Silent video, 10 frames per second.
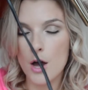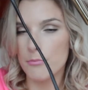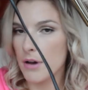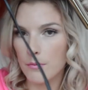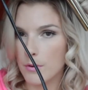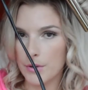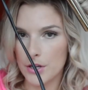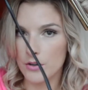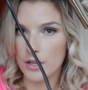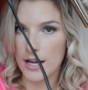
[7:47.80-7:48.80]
But when we
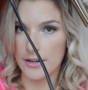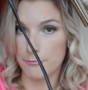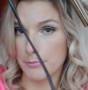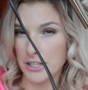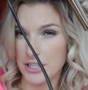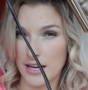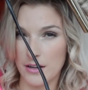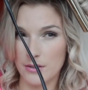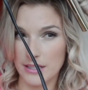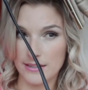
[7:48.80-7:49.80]
go to kind of brush it
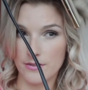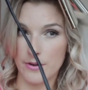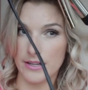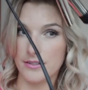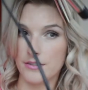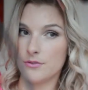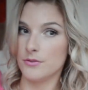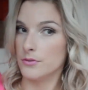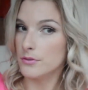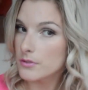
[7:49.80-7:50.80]
out, it's going
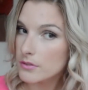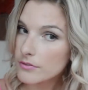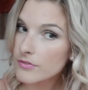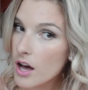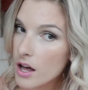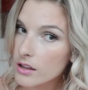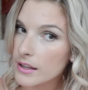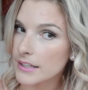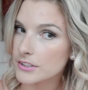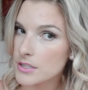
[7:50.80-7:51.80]
to fall
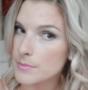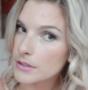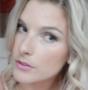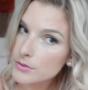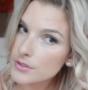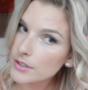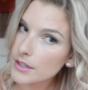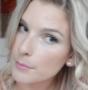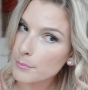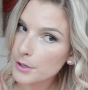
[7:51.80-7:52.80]
and just be looser
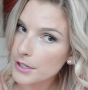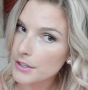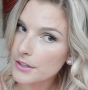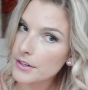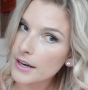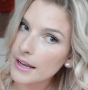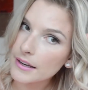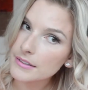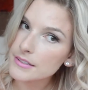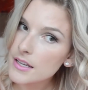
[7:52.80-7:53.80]
and prettier,
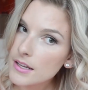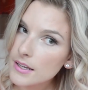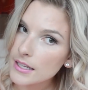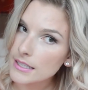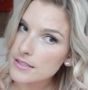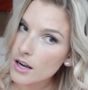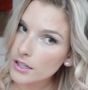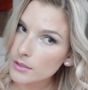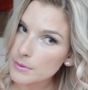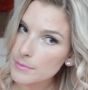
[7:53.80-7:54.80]
and it's not
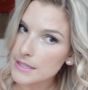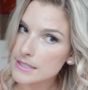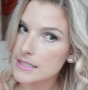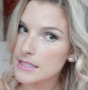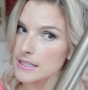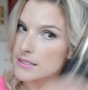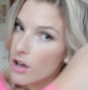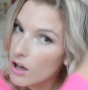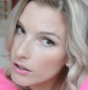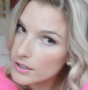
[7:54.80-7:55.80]
going to be piecey. It's
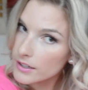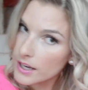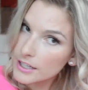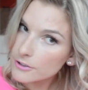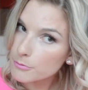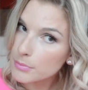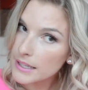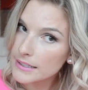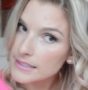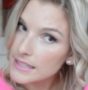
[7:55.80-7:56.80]
all going to kind of
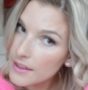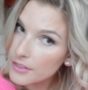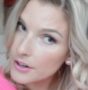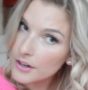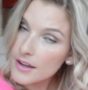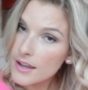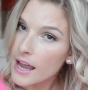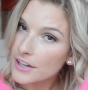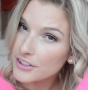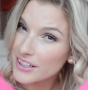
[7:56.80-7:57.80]
blend together,
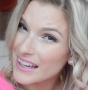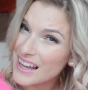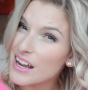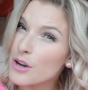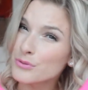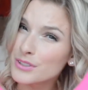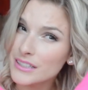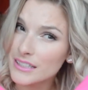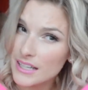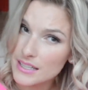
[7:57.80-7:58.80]
and you're going to get a
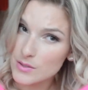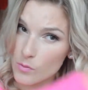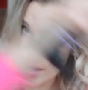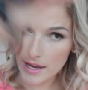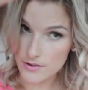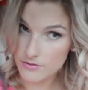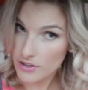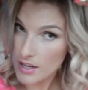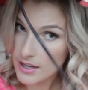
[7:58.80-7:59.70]
really nice wave.